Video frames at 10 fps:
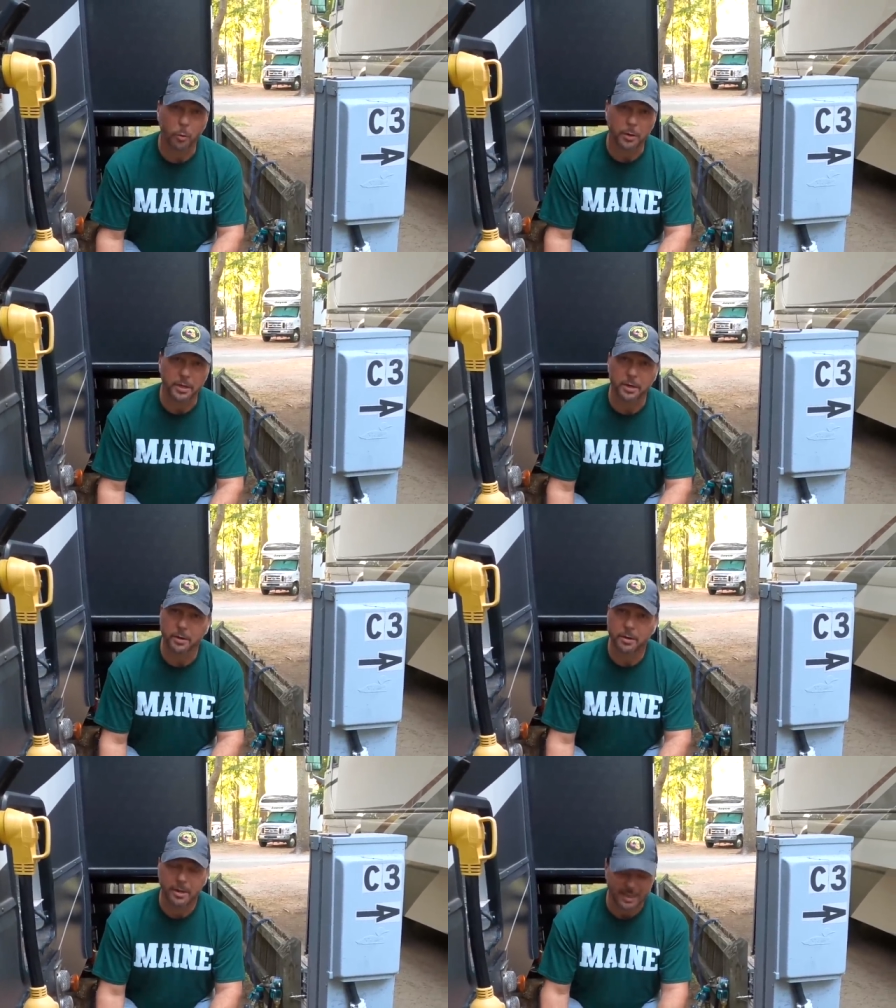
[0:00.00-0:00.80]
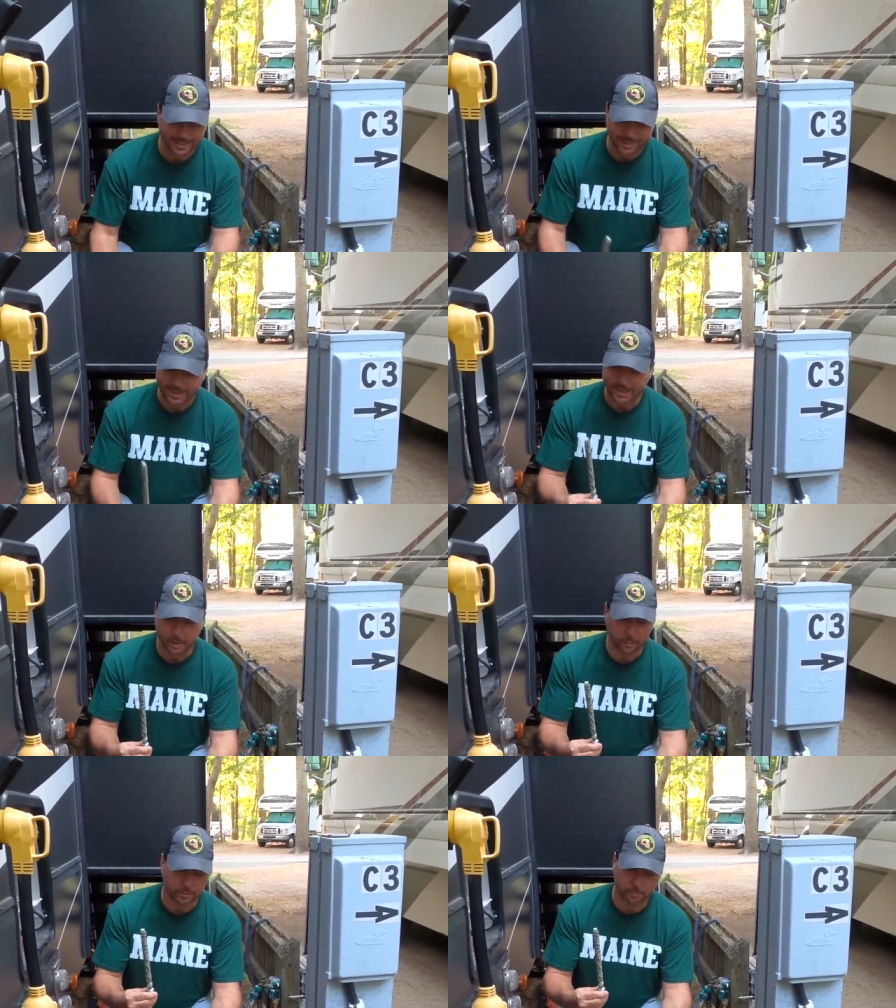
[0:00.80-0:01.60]
for a year
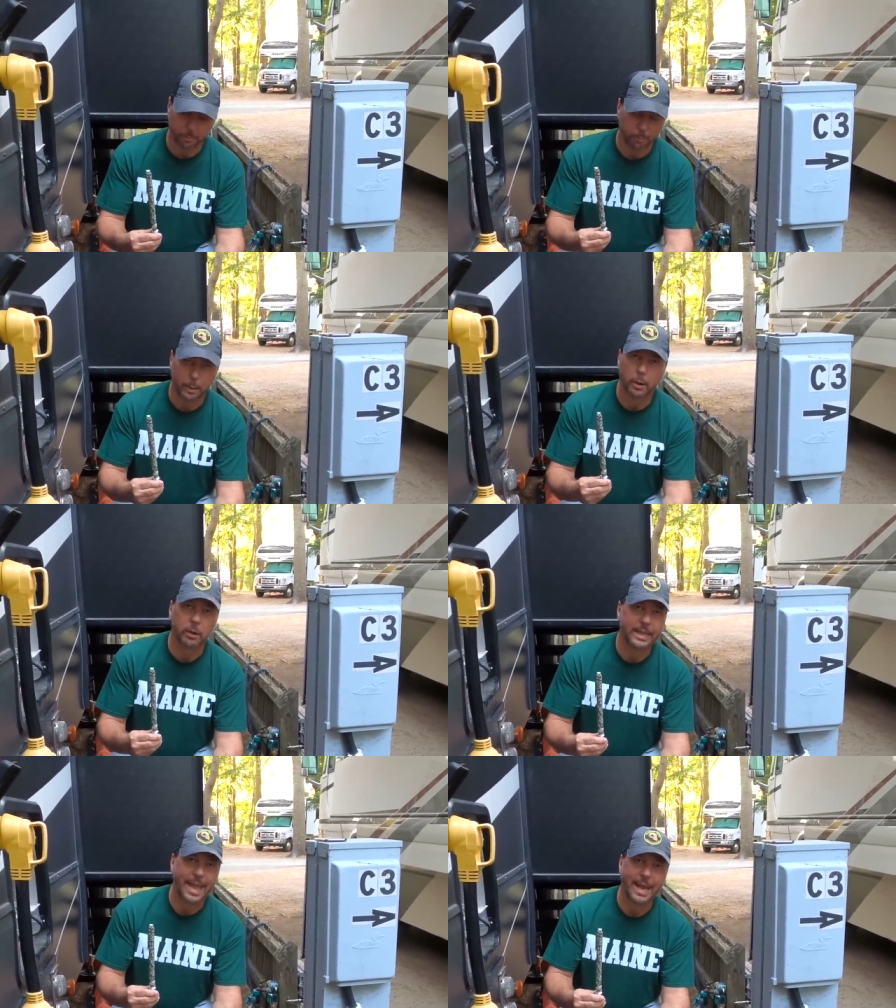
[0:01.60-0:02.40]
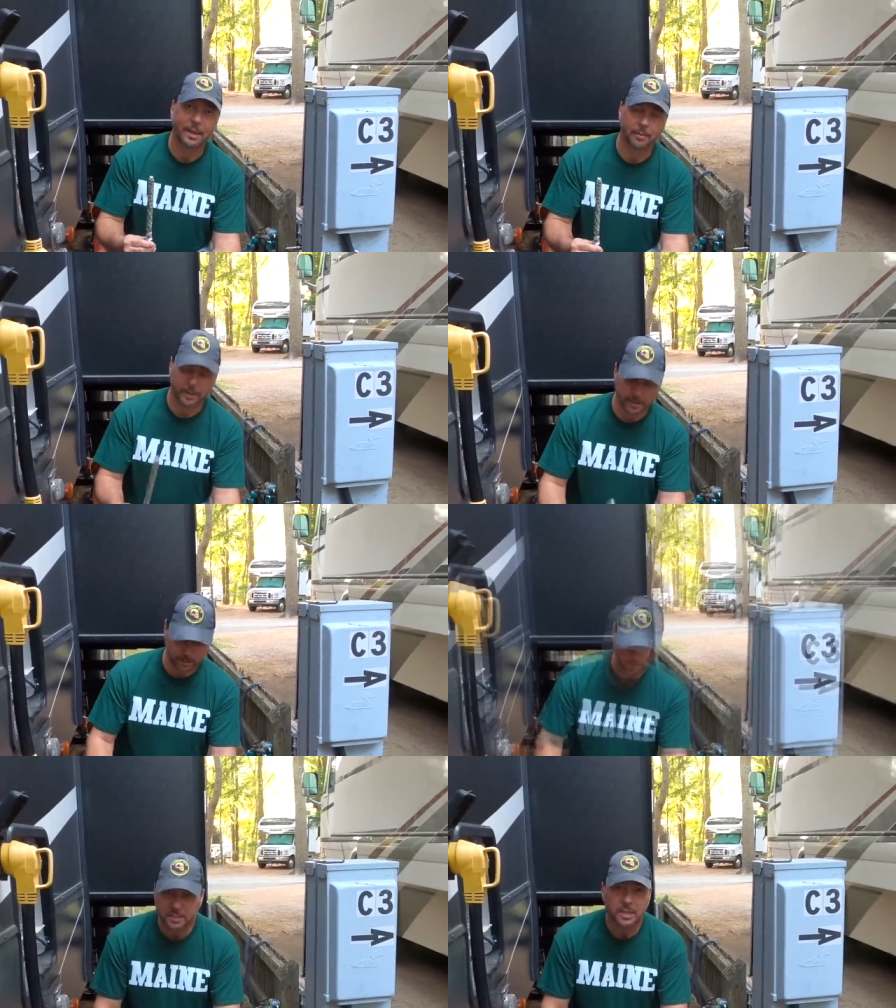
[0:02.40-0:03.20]
and it was barely anything.
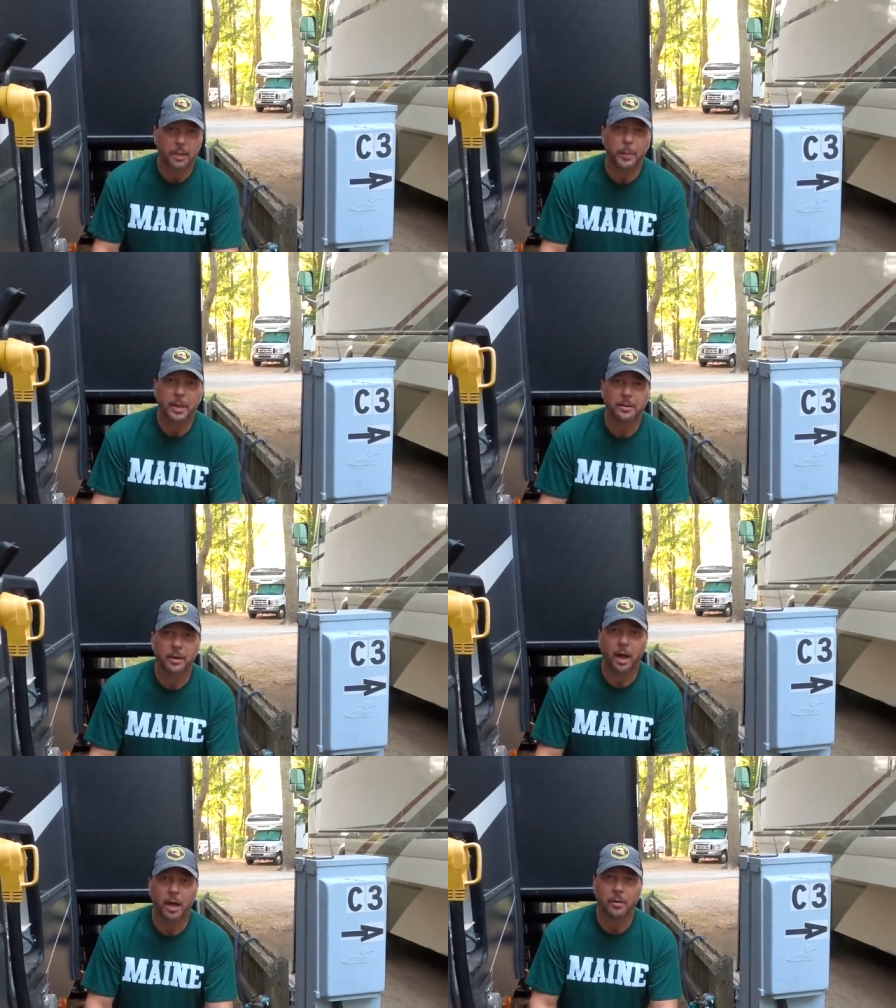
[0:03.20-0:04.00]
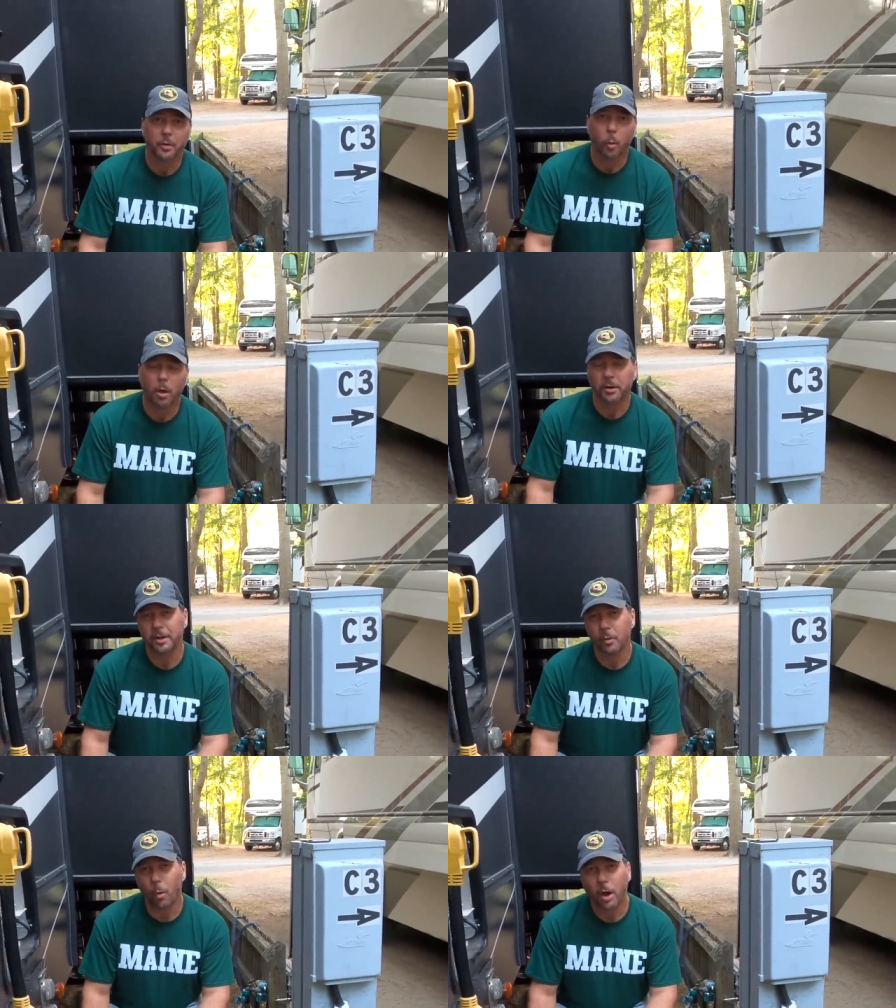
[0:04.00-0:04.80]
It's going to depend on the
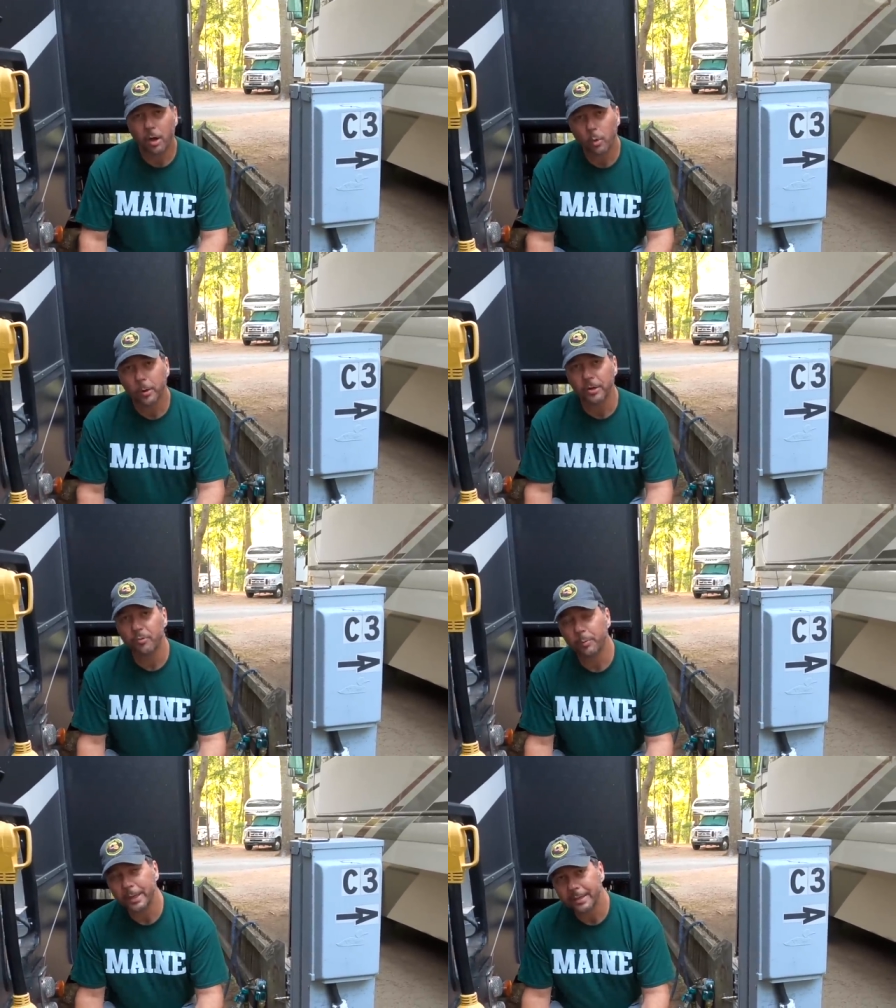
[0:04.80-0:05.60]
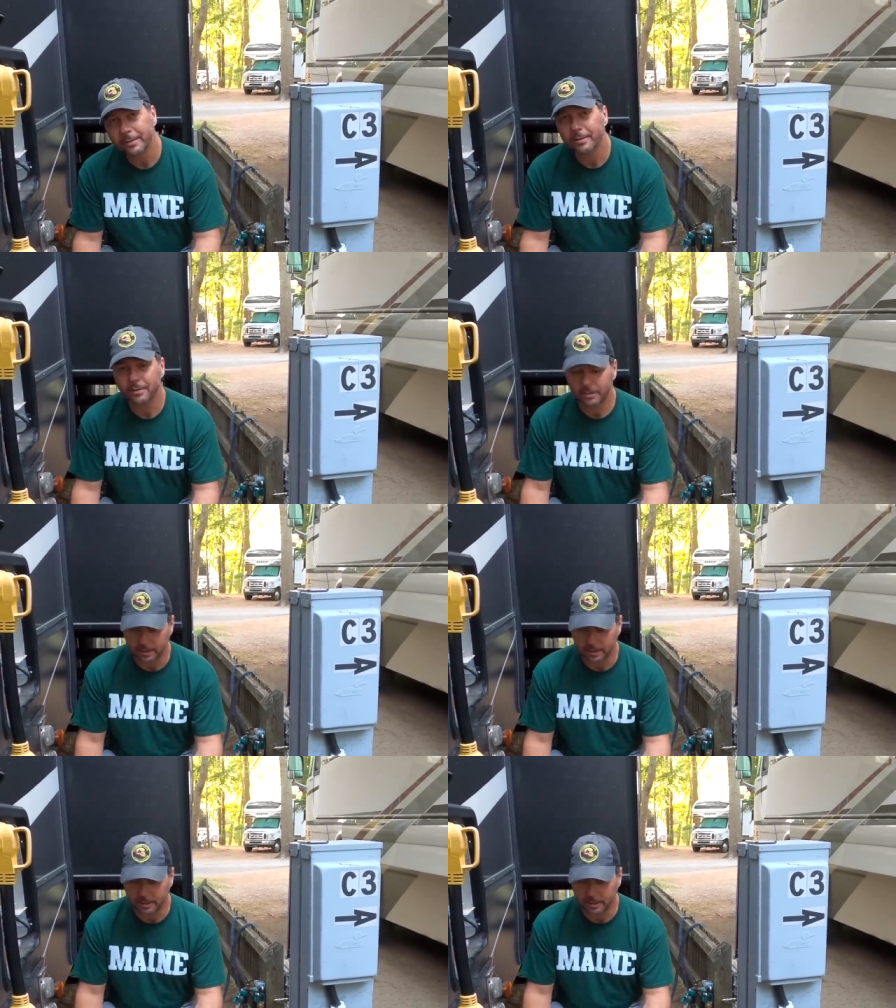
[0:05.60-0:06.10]
quality of the water, where you've been.